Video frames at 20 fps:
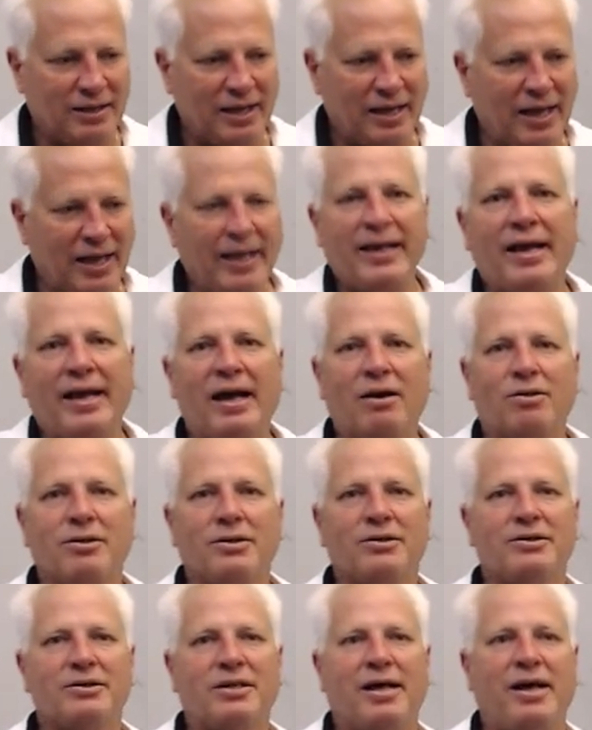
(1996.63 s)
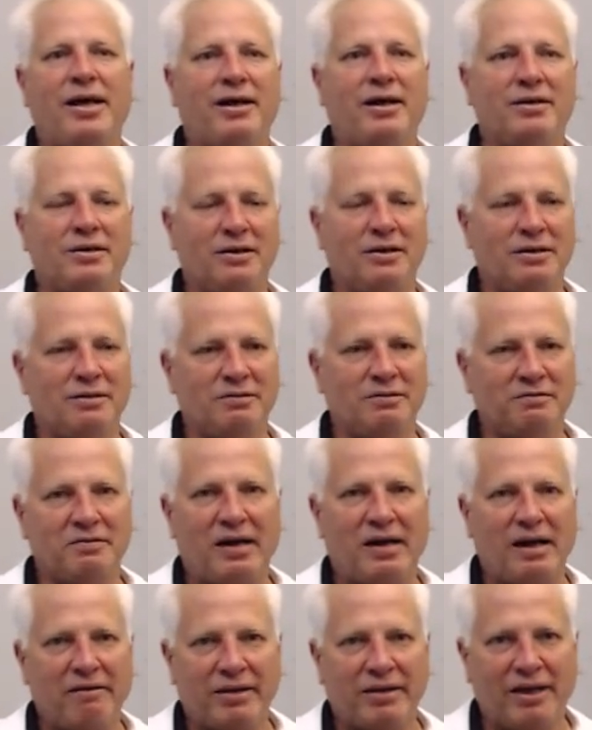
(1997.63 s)
8 hours out of
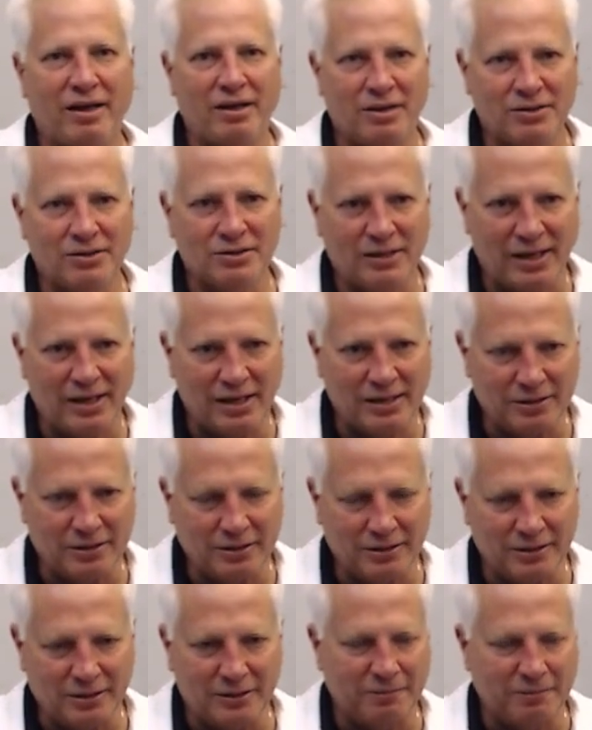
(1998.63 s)
5 gallons of gasoline.